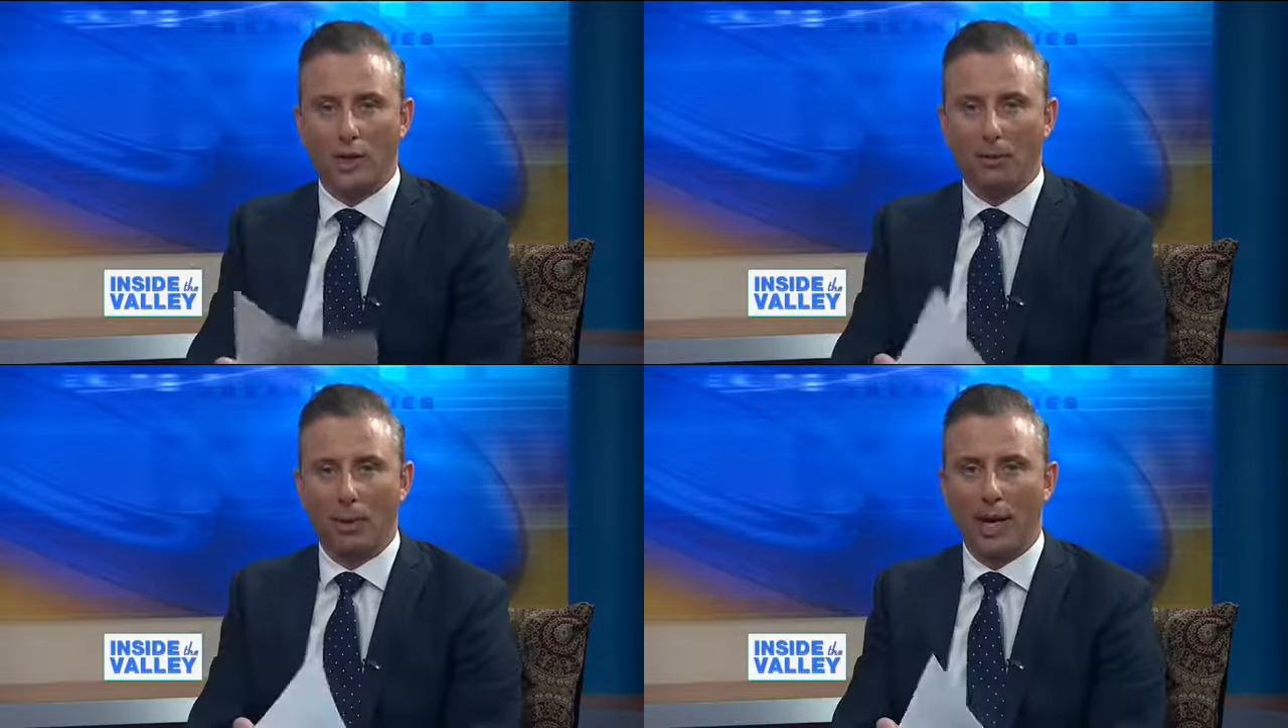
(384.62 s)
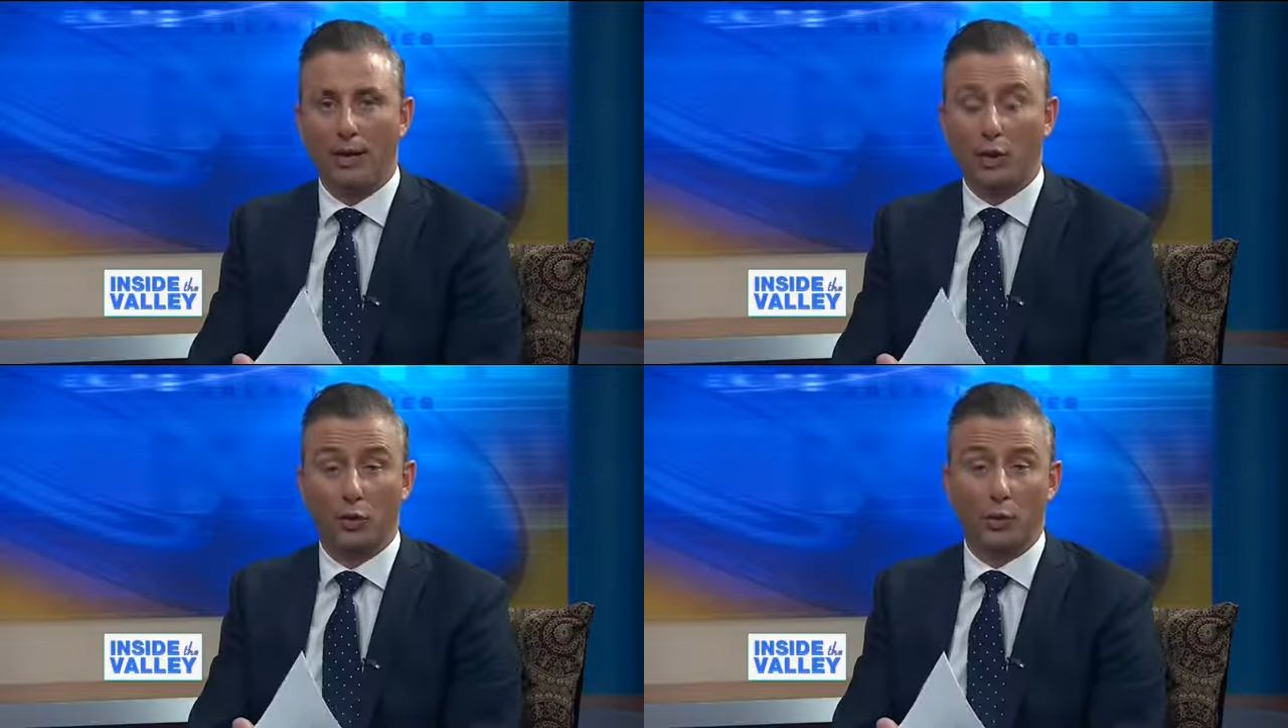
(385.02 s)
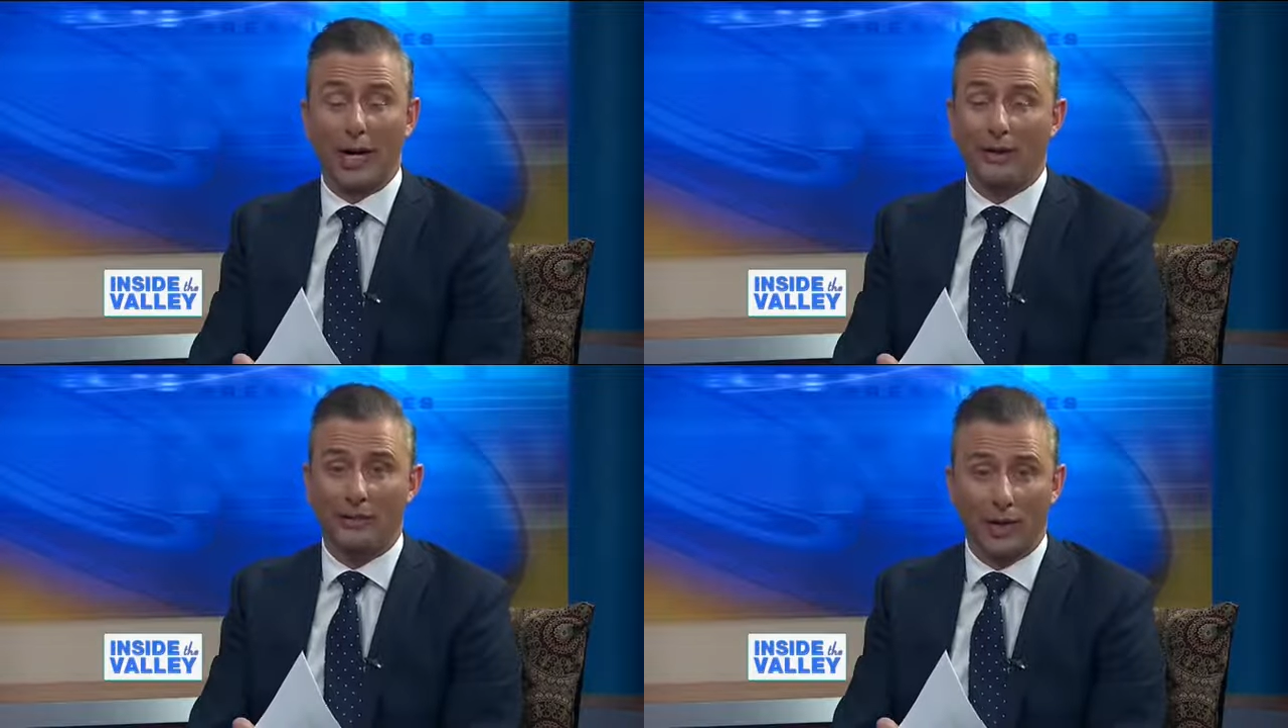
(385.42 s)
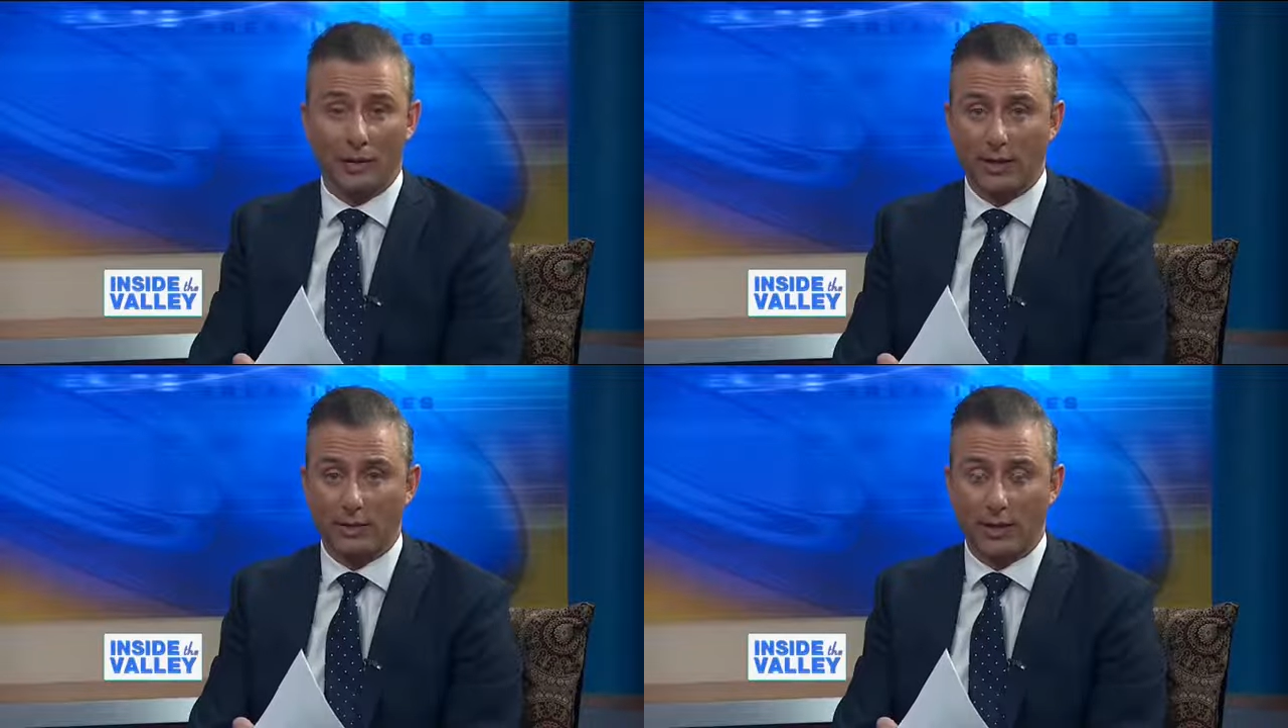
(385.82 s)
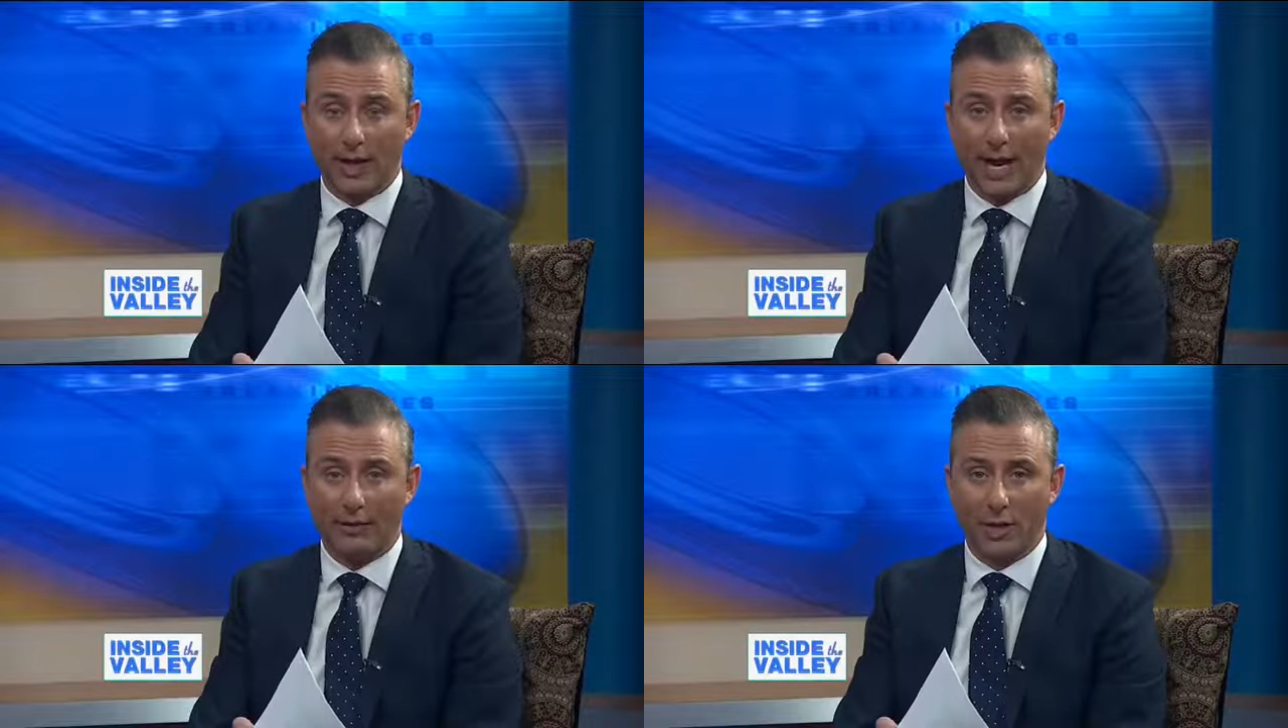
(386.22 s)
about a great fundraiser that
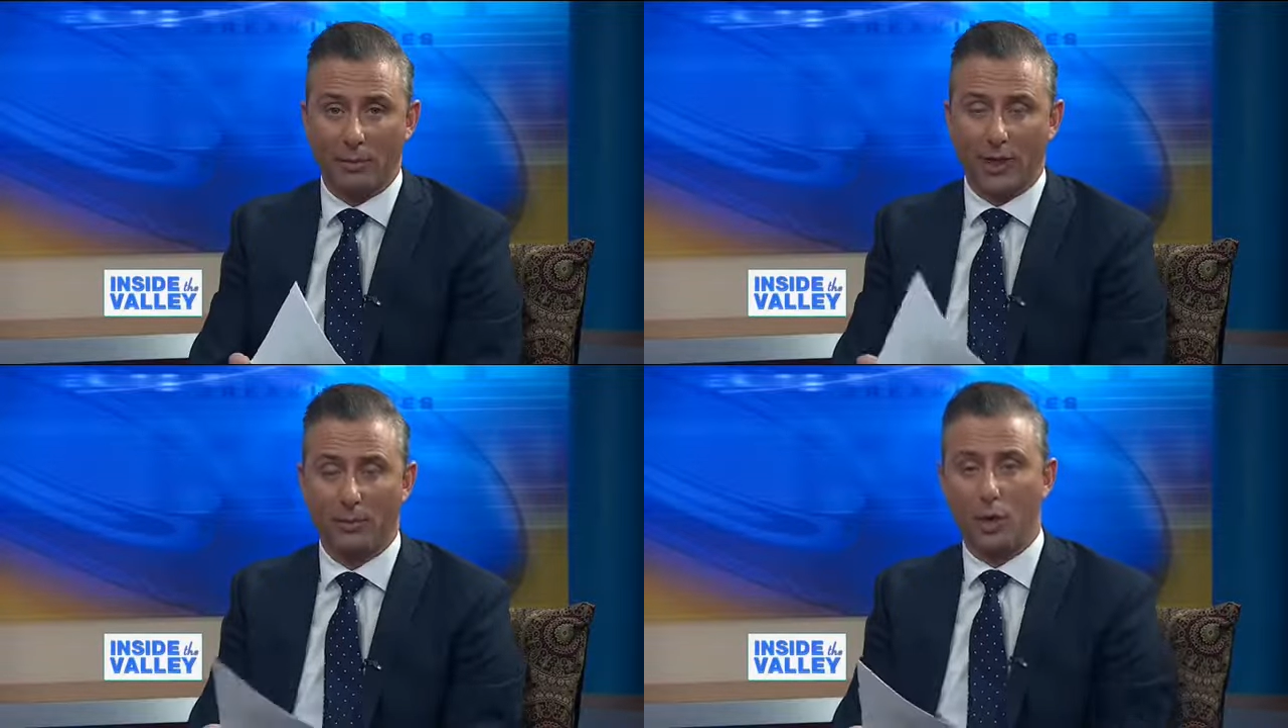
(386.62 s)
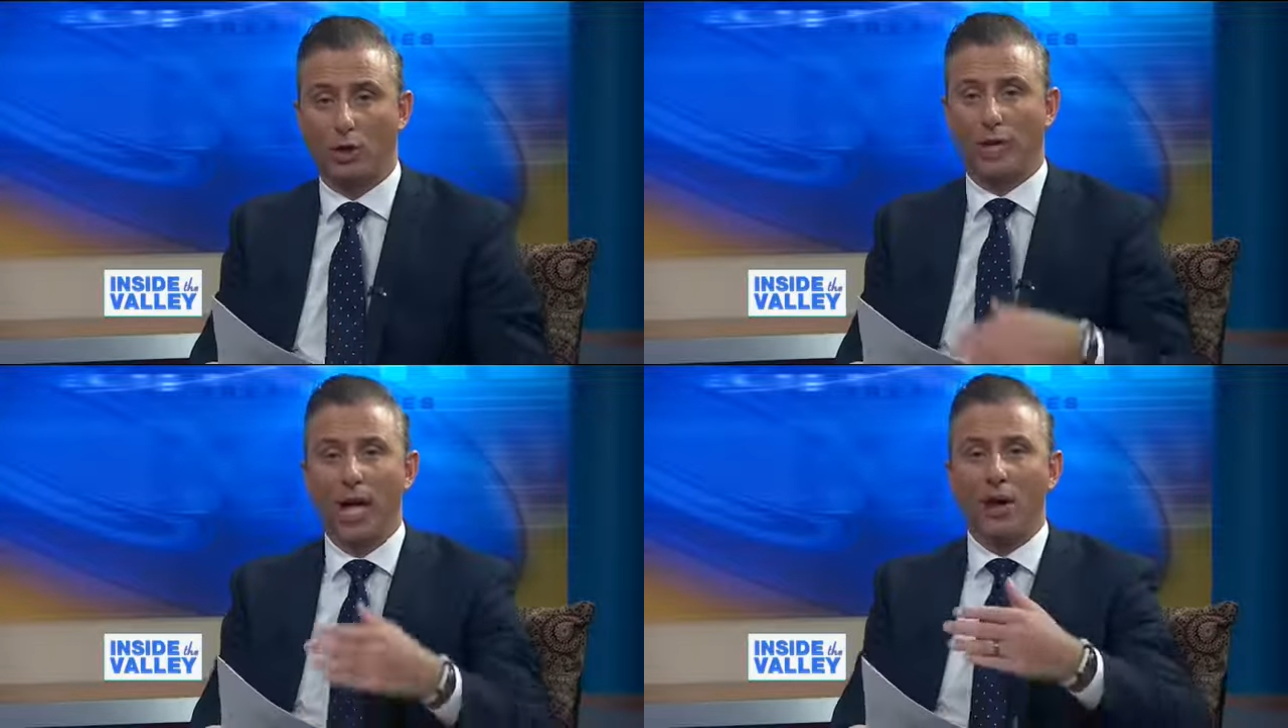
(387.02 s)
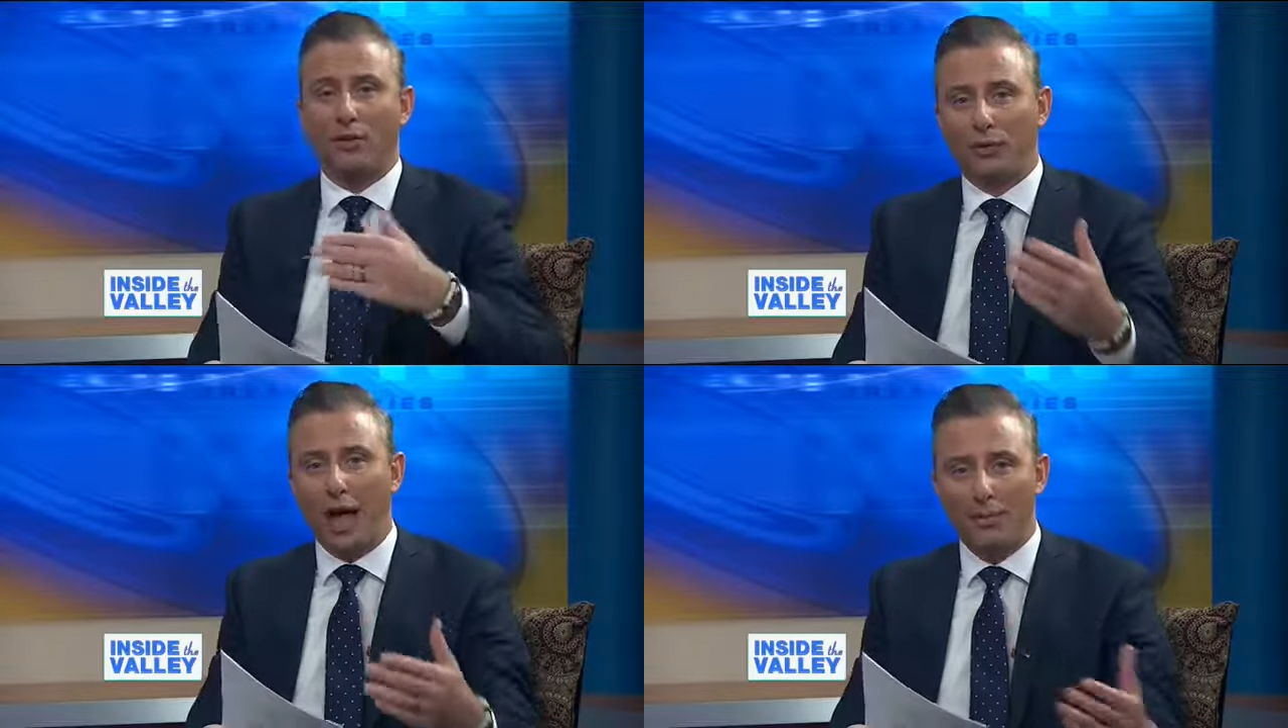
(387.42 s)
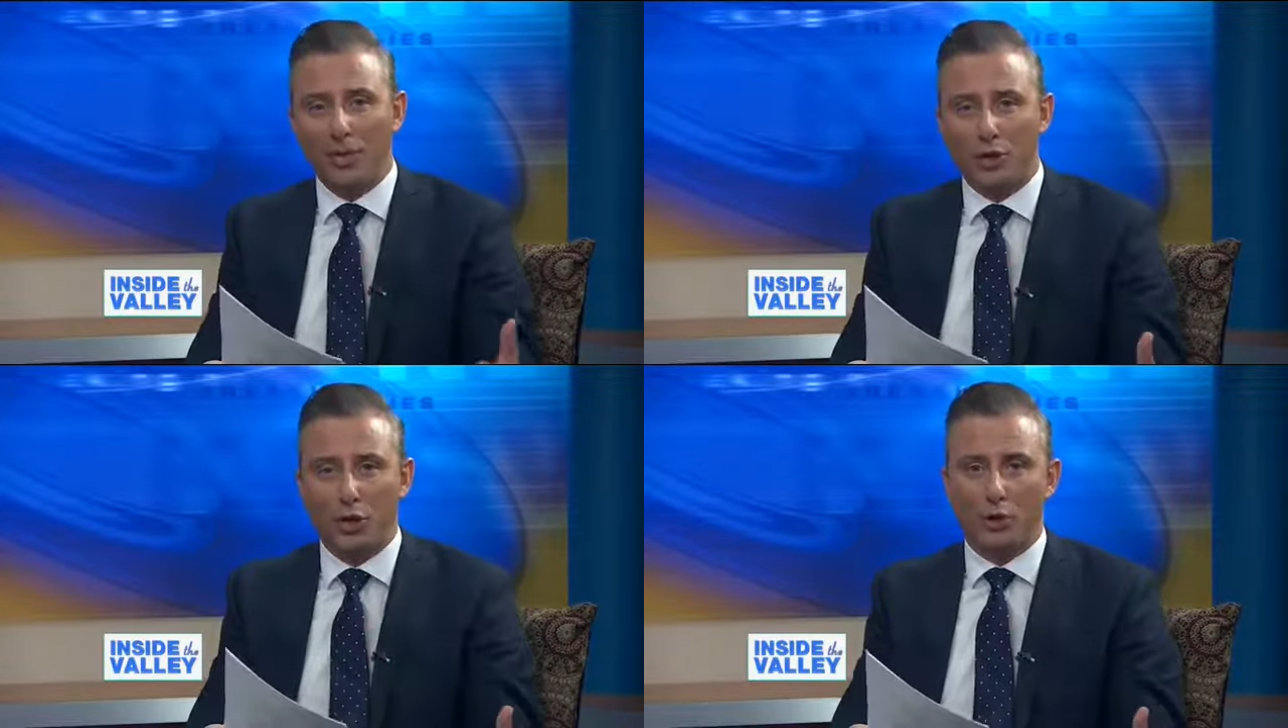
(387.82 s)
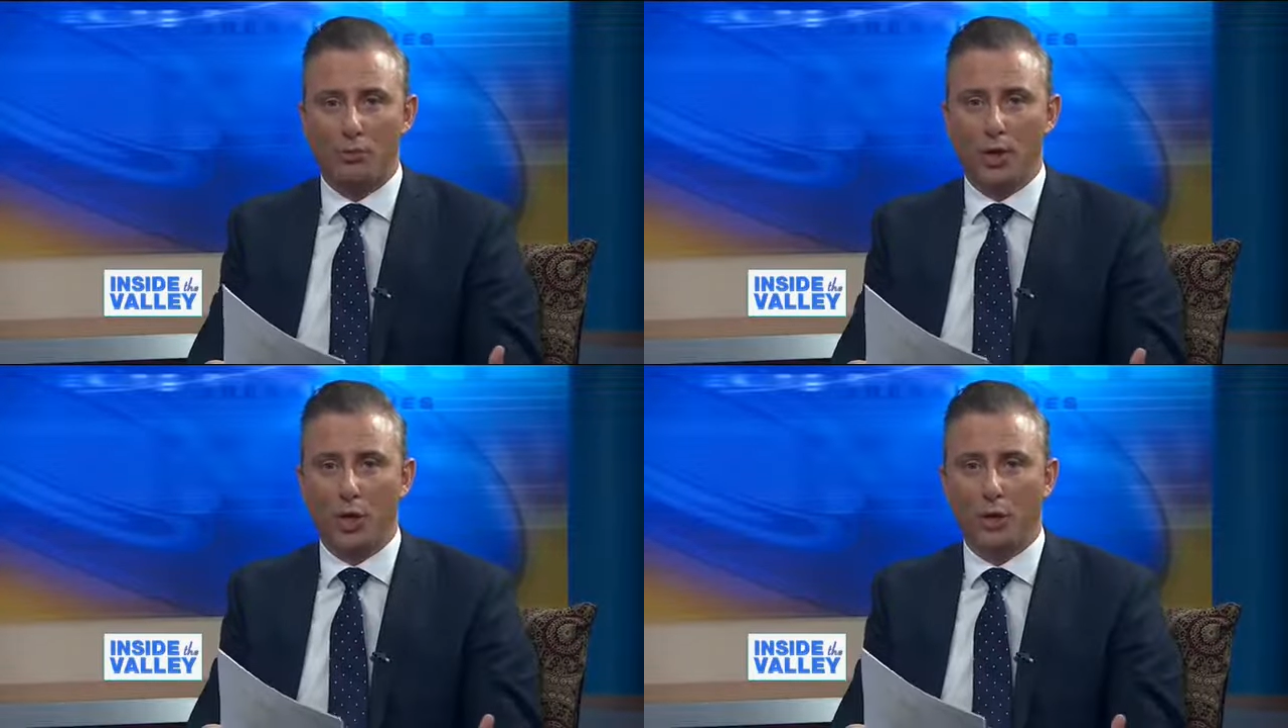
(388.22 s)
they have coming up called Fly Me to the
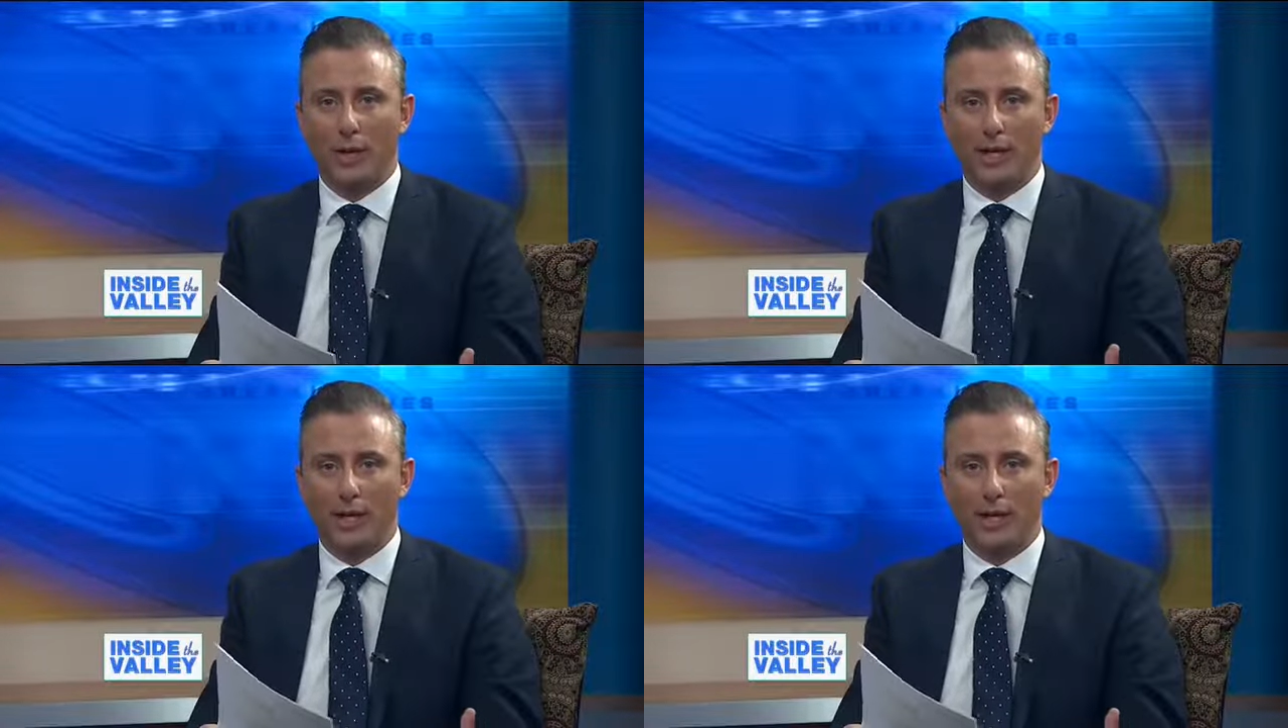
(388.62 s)
Moon.